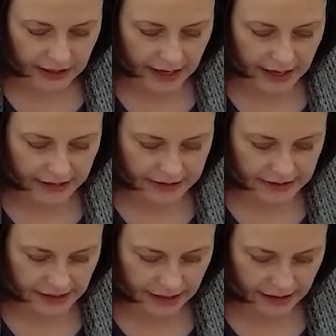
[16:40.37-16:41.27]
Yes,
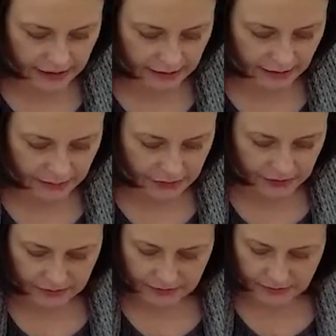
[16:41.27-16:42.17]
that helps
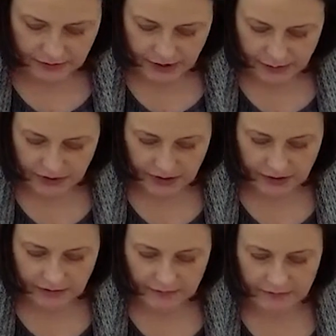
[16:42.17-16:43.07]
quite a
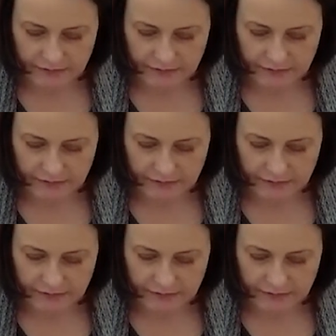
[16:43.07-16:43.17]
bit.